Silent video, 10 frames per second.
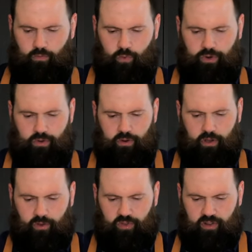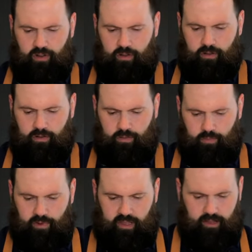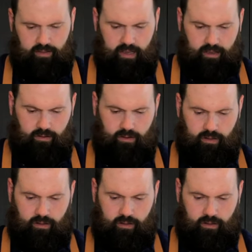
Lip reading: Woodrow coaster, put that down.